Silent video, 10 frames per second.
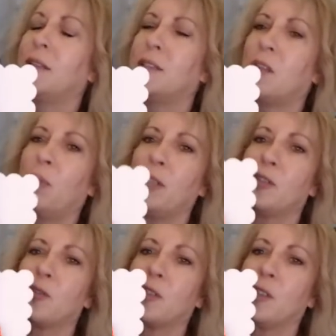this is to
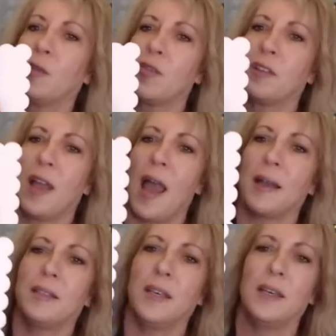put your silver
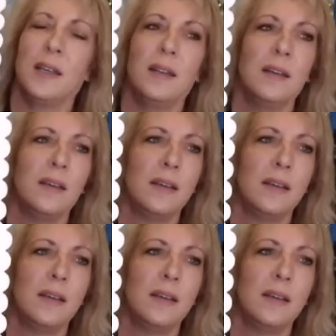stacks in